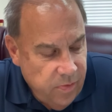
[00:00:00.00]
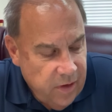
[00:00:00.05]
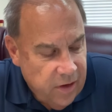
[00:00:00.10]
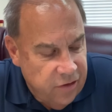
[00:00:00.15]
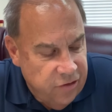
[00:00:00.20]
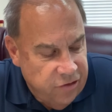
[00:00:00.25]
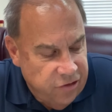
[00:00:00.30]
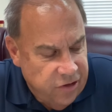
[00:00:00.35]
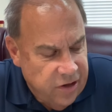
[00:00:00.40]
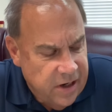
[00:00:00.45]

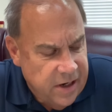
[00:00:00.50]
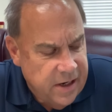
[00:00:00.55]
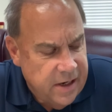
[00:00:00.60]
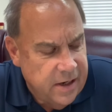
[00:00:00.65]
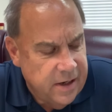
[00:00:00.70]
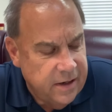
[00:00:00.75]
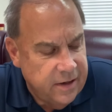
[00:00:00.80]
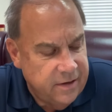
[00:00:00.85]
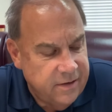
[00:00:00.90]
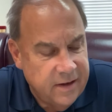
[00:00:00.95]

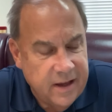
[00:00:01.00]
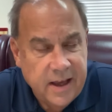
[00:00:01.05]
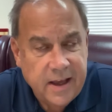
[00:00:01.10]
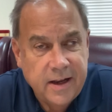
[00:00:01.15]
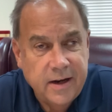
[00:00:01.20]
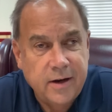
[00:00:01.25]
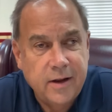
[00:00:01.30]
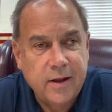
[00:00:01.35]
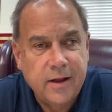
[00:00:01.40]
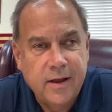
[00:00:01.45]
She
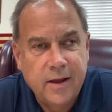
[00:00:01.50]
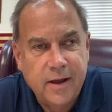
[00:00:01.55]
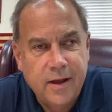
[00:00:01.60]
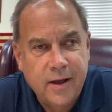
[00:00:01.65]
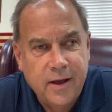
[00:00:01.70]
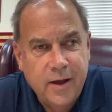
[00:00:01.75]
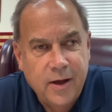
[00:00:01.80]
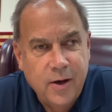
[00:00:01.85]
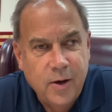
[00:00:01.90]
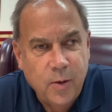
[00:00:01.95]
did
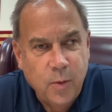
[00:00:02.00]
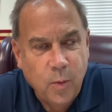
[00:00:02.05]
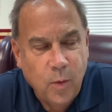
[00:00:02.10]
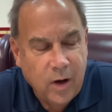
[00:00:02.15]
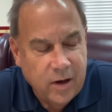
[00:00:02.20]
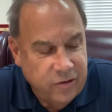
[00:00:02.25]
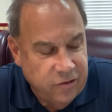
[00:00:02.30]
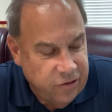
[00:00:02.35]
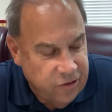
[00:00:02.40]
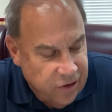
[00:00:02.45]

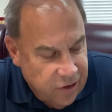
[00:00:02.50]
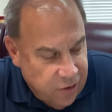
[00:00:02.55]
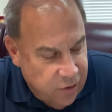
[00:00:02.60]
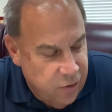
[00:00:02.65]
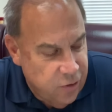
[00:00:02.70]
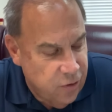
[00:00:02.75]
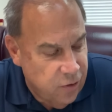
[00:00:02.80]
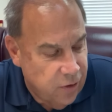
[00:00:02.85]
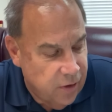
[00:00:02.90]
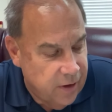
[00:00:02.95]
what she
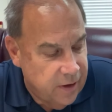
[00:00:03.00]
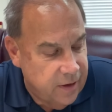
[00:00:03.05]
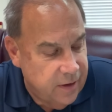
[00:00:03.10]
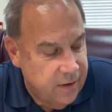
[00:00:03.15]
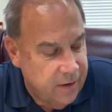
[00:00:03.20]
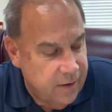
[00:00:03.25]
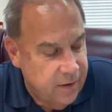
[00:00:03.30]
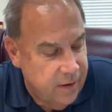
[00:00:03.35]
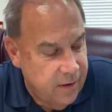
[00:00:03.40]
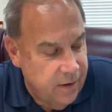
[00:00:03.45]

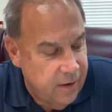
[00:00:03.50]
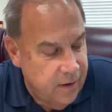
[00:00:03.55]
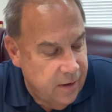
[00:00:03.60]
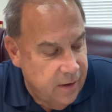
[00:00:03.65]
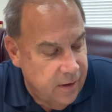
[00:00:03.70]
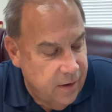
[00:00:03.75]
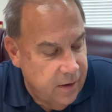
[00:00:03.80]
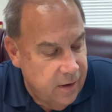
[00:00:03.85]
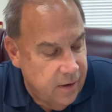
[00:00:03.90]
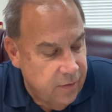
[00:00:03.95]
could
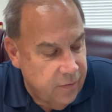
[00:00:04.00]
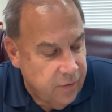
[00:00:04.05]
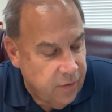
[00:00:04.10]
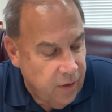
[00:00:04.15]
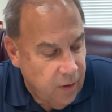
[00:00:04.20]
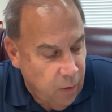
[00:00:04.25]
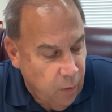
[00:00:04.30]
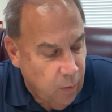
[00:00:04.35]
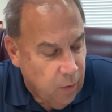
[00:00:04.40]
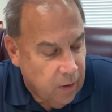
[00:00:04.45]
for
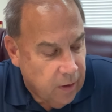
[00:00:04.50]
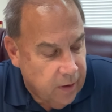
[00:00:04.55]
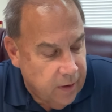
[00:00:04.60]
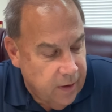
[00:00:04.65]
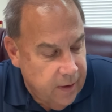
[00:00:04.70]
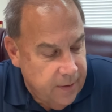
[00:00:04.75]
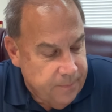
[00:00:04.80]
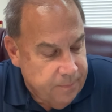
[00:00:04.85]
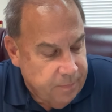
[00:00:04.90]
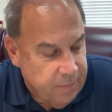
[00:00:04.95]
the Lord.
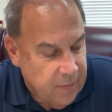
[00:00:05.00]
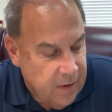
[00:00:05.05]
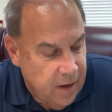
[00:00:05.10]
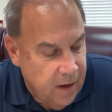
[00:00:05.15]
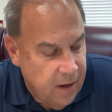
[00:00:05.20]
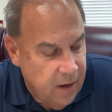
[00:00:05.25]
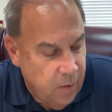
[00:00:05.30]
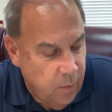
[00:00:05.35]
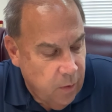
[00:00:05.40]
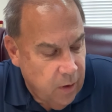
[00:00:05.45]

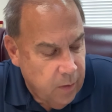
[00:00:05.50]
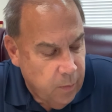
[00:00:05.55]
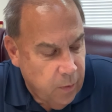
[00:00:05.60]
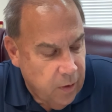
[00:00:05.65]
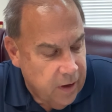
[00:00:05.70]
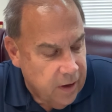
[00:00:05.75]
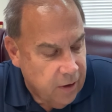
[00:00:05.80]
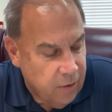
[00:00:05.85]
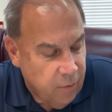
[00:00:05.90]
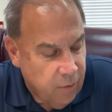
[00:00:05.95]

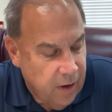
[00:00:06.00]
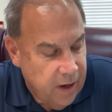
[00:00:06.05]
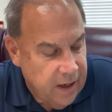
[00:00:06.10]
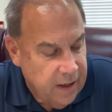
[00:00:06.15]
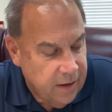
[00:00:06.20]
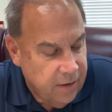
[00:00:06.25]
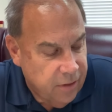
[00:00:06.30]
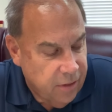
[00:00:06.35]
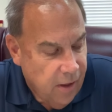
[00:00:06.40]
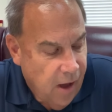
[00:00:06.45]
What a
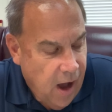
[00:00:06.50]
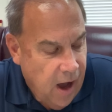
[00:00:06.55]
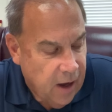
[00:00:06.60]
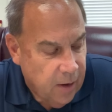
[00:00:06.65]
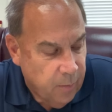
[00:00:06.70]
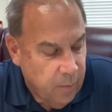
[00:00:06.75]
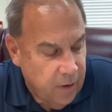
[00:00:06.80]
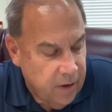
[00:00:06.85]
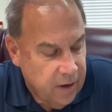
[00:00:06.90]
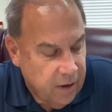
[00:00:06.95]
great
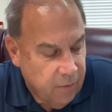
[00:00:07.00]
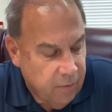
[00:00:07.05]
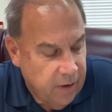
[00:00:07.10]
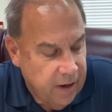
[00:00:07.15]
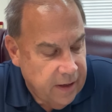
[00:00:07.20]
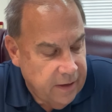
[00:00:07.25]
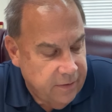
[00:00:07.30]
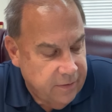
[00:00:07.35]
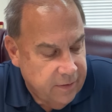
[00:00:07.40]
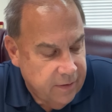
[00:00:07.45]
thought! What a
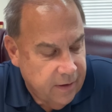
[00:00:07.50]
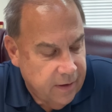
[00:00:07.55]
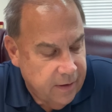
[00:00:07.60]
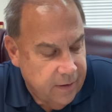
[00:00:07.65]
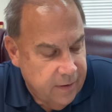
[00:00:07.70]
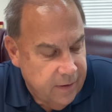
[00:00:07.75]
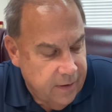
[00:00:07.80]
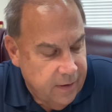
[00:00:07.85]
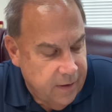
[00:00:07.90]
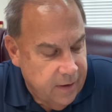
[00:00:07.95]
great
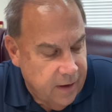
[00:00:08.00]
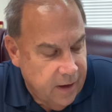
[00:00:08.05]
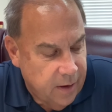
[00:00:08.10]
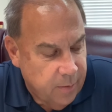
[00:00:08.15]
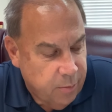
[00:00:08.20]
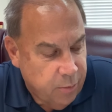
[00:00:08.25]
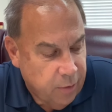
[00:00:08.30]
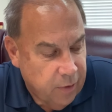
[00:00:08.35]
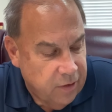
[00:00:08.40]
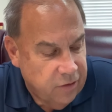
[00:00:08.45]

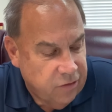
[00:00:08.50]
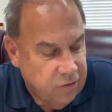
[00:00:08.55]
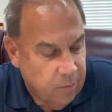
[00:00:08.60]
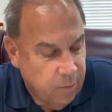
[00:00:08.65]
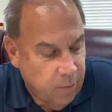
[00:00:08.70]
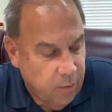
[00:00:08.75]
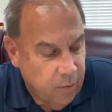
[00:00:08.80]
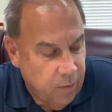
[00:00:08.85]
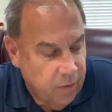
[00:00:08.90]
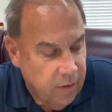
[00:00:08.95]

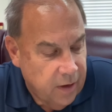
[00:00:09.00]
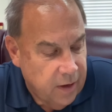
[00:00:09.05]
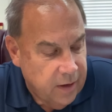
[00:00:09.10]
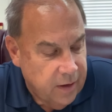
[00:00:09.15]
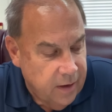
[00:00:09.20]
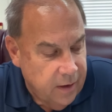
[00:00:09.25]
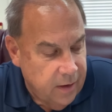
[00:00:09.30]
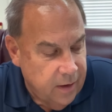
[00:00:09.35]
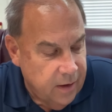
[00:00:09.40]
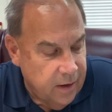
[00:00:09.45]
principle
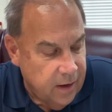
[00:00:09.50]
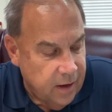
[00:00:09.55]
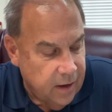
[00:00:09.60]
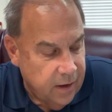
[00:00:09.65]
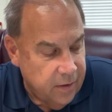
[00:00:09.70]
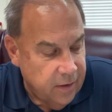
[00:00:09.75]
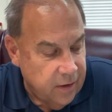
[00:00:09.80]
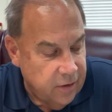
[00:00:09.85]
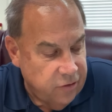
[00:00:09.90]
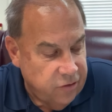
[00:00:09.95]

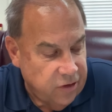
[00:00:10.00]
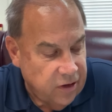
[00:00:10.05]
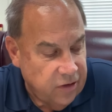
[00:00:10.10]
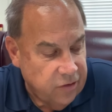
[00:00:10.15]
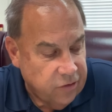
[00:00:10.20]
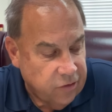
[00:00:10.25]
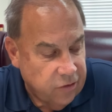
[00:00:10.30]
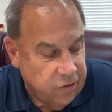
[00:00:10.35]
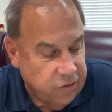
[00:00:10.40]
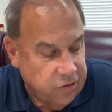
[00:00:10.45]
that
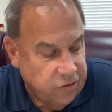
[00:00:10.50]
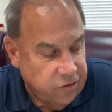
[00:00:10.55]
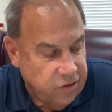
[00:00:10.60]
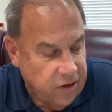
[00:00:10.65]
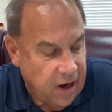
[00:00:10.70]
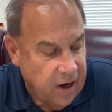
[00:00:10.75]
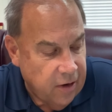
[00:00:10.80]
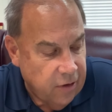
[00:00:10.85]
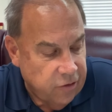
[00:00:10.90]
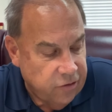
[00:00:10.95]
Jesus
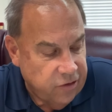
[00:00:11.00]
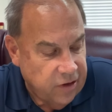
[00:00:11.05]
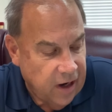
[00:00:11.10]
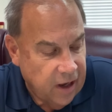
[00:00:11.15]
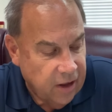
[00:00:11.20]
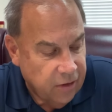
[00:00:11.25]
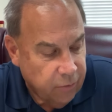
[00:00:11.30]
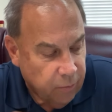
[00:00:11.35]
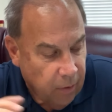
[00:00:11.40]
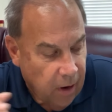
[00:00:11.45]
shared. She
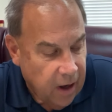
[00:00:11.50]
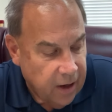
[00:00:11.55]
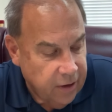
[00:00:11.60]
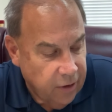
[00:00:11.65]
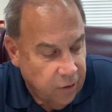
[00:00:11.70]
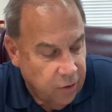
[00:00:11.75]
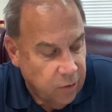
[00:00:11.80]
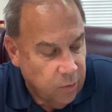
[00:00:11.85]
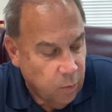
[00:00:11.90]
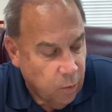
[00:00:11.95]
hath wrought a
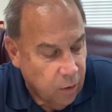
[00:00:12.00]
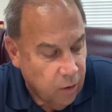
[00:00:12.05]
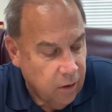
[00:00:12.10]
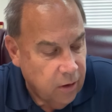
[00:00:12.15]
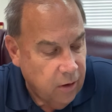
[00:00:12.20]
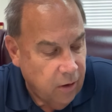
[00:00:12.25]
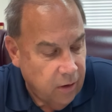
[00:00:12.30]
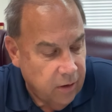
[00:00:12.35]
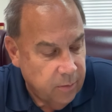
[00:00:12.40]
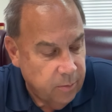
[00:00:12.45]
good
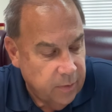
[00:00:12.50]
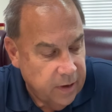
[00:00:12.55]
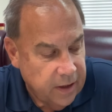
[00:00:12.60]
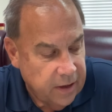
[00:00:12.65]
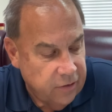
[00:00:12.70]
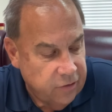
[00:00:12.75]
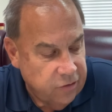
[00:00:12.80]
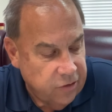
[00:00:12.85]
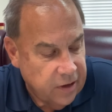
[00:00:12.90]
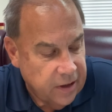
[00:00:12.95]
work on me.
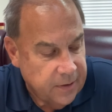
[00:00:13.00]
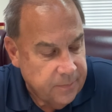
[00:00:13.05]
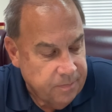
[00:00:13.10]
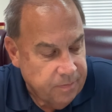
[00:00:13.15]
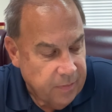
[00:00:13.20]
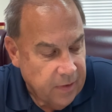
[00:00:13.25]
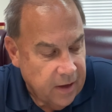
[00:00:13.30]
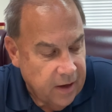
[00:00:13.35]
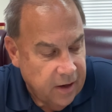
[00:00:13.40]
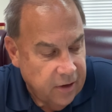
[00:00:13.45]

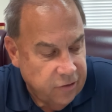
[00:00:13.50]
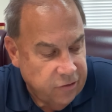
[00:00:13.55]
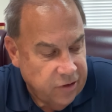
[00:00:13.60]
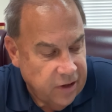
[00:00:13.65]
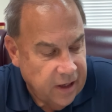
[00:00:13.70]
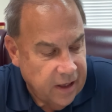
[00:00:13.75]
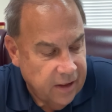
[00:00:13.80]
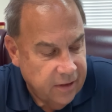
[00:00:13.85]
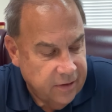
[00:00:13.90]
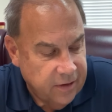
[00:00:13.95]
She
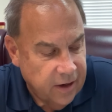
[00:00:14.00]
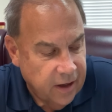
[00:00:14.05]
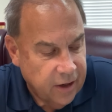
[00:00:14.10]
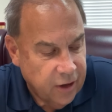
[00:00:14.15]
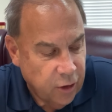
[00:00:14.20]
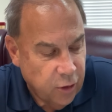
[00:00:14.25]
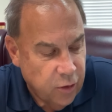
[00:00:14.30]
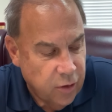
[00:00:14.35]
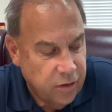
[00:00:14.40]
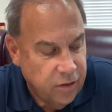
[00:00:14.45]
hath done a
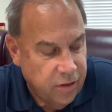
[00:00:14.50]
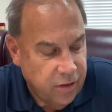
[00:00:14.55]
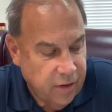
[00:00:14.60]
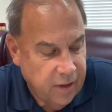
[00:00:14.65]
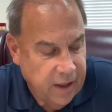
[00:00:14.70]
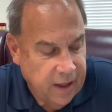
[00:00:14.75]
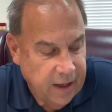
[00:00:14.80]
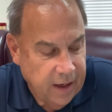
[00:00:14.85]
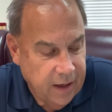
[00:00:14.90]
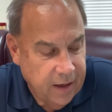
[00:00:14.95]
good
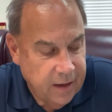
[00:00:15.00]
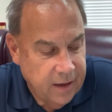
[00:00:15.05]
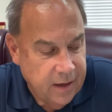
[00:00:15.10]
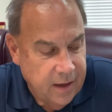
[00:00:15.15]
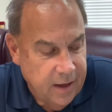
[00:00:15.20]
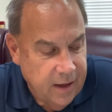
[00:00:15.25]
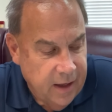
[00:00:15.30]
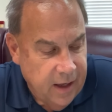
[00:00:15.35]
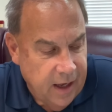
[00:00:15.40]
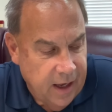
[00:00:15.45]
thing,
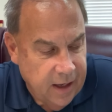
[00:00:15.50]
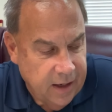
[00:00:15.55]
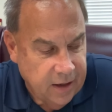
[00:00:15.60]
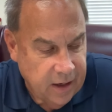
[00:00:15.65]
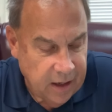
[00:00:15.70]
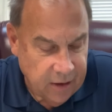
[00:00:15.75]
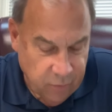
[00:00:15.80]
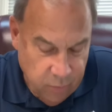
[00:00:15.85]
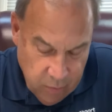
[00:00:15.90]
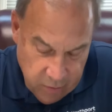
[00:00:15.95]

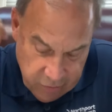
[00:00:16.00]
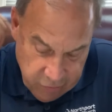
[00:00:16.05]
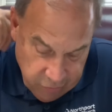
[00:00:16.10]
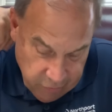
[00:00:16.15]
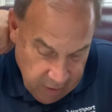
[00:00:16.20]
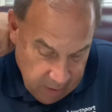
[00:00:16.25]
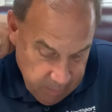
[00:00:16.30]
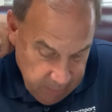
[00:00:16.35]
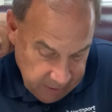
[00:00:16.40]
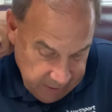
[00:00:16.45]
and quit
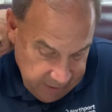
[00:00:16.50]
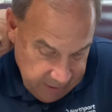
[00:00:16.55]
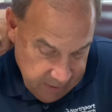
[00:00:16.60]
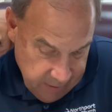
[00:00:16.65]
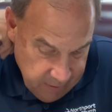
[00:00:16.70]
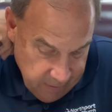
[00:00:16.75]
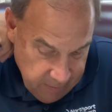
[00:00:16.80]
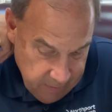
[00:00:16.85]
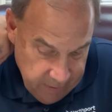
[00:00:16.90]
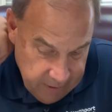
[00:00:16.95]
troubling
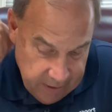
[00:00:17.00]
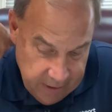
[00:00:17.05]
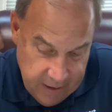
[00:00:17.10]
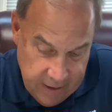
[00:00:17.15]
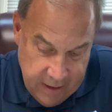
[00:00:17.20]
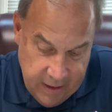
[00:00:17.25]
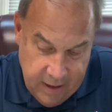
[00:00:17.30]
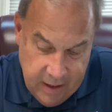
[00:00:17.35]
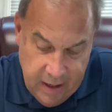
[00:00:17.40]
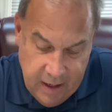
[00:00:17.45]
her.
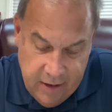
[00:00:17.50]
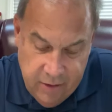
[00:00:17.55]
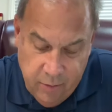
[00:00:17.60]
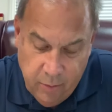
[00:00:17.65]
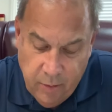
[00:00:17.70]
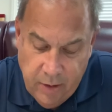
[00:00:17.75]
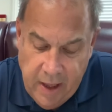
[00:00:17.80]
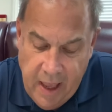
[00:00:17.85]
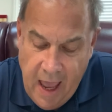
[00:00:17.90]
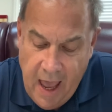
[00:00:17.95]
And the
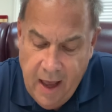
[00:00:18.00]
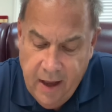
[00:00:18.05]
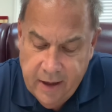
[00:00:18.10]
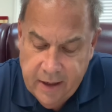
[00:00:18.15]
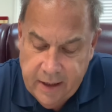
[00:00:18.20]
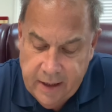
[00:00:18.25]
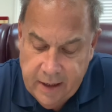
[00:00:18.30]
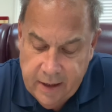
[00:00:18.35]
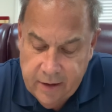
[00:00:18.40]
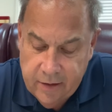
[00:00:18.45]

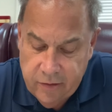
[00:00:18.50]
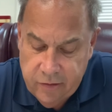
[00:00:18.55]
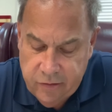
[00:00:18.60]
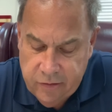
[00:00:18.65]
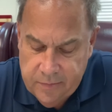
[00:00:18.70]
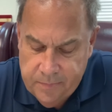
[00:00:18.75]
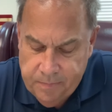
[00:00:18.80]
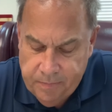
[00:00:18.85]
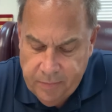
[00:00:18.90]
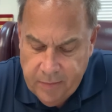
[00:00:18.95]
reality is,
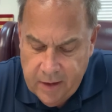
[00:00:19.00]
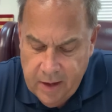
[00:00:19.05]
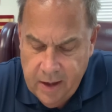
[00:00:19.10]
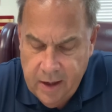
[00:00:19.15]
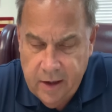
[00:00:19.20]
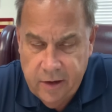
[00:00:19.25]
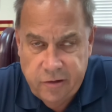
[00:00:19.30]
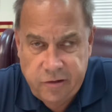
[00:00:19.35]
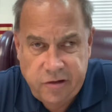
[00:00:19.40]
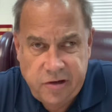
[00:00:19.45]

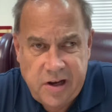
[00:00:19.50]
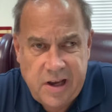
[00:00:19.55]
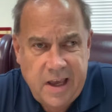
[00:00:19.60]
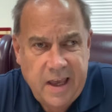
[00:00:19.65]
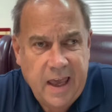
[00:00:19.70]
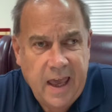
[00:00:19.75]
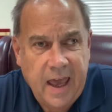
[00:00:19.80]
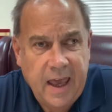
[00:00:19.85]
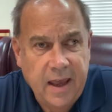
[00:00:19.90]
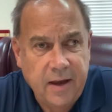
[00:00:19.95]
she
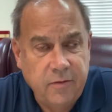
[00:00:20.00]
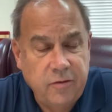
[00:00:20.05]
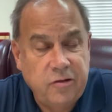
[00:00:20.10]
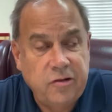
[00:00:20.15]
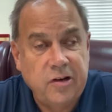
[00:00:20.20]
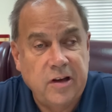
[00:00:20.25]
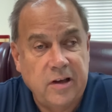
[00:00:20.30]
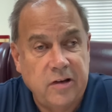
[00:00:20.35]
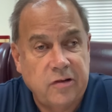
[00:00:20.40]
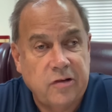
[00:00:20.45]
gave
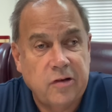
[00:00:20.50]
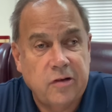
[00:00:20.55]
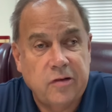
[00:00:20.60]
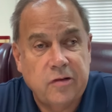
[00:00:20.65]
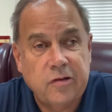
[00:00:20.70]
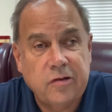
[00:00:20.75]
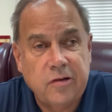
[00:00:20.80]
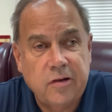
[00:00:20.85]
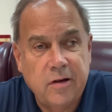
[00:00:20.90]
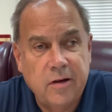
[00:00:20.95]

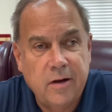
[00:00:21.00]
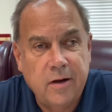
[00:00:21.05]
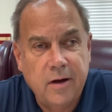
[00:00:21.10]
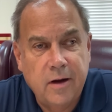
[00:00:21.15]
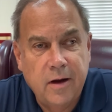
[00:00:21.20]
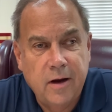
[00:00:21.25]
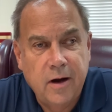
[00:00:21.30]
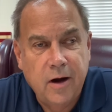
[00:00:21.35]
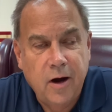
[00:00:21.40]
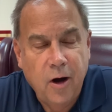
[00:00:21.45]
Jesus
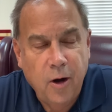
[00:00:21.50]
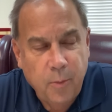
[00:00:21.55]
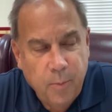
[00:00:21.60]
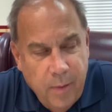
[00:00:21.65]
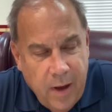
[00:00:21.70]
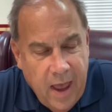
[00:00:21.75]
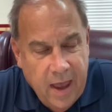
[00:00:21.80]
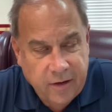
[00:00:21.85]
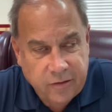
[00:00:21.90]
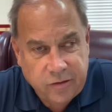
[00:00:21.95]
her
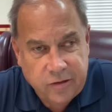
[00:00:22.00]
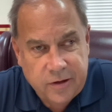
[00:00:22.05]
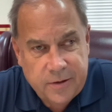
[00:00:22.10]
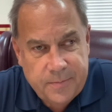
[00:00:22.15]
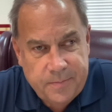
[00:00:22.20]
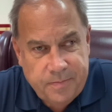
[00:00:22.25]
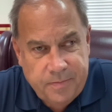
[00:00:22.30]
best.